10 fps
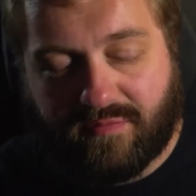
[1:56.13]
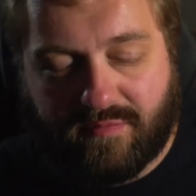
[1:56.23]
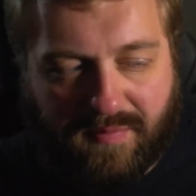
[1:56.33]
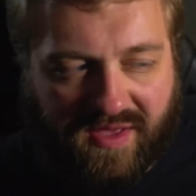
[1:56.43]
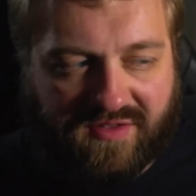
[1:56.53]

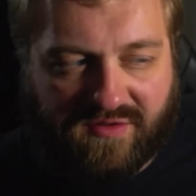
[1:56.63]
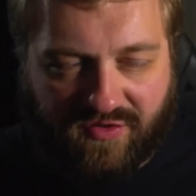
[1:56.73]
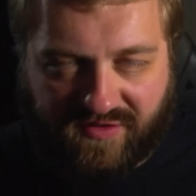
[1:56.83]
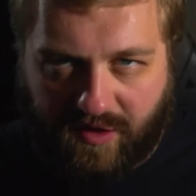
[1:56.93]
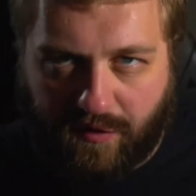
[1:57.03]
because of the
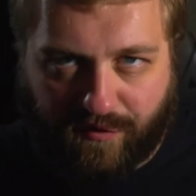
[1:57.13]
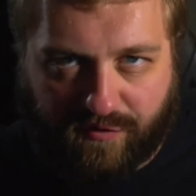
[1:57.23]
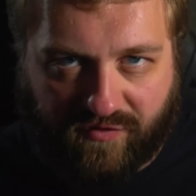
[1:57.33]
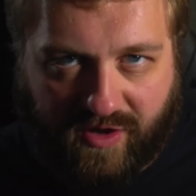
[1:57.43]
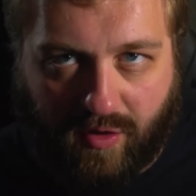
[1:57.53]
Xenoverse
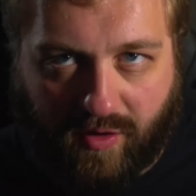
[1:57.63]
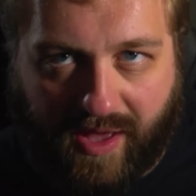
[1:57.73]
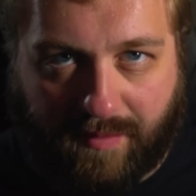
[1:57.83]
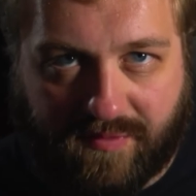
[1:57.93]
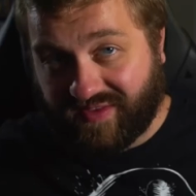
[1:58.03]
video
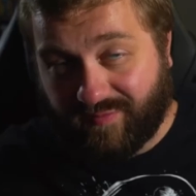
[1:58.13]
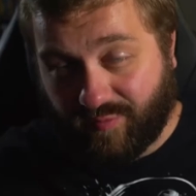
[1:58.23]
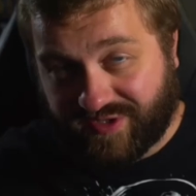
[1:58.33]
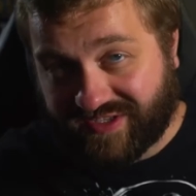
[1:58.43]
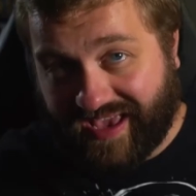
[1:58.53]
games,
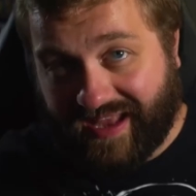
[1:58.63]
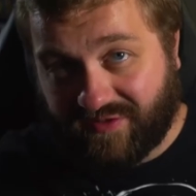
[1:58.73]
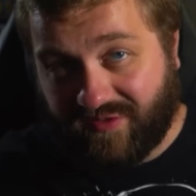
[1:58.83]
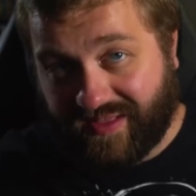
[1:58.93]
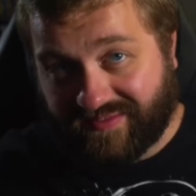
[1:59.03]
which is canon,
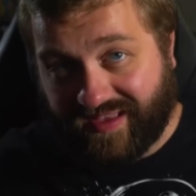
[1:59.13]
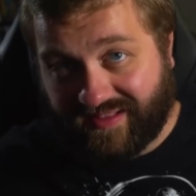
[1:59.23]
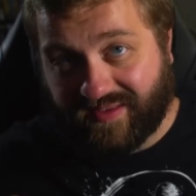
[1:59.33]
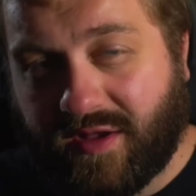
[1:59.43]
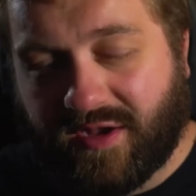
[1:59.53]
so that states it.